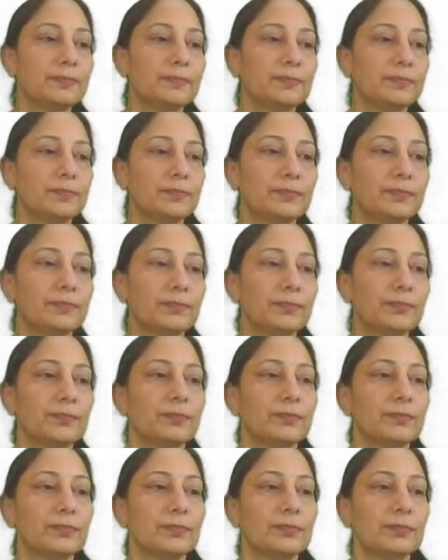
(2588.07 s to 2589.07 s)

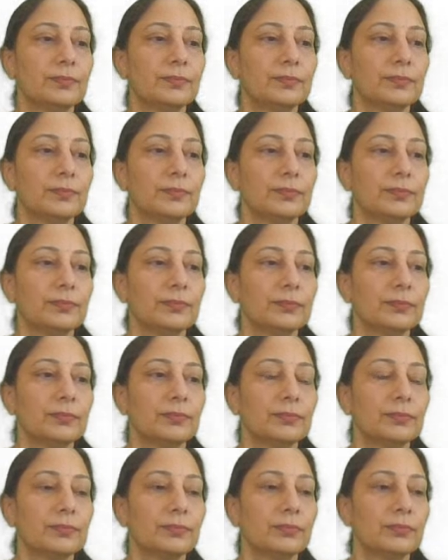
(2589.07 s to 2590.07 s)

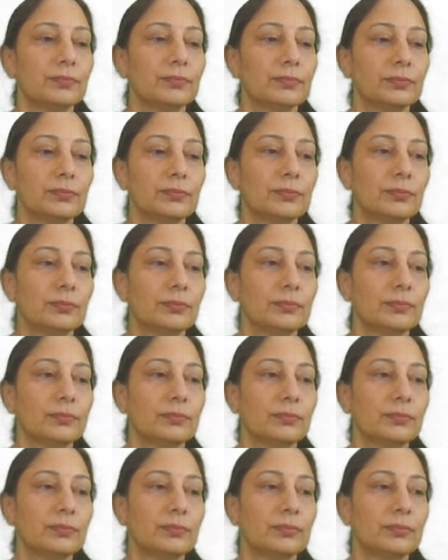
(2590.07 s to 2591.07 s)

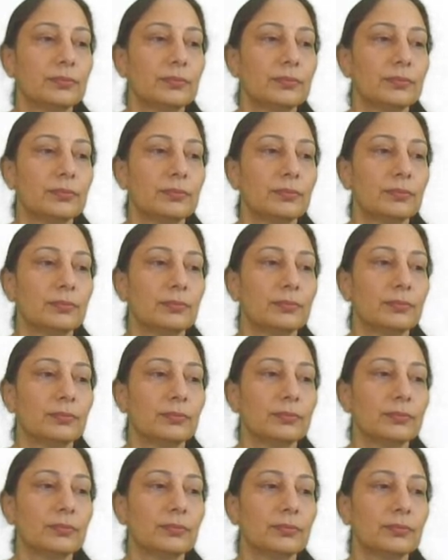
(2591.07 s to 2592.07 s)

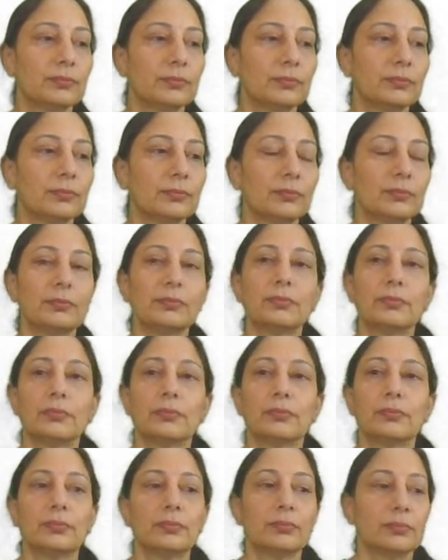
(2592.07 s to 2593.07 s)

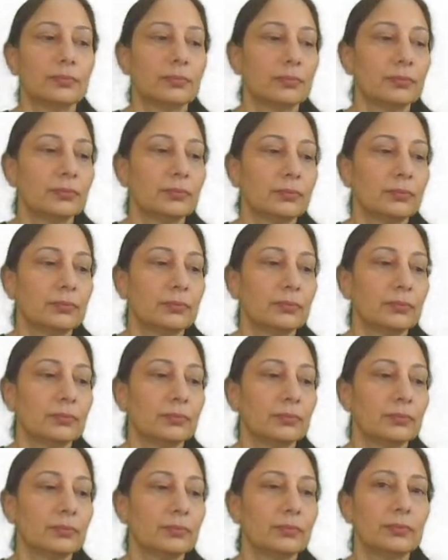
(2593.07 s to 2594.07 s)

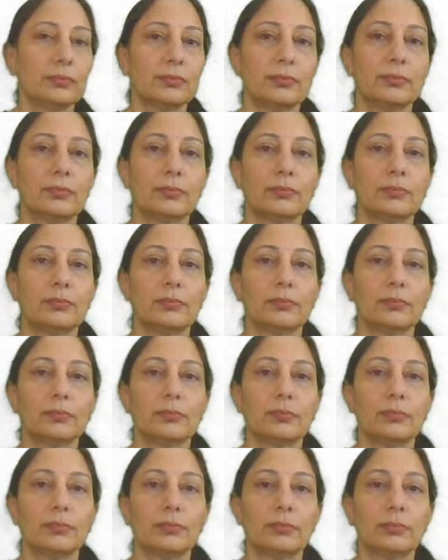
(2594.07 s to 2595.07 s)

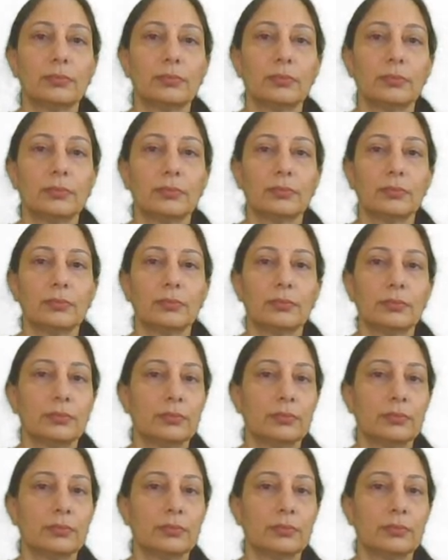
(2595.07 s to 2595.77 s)
No one is speaking in this clip.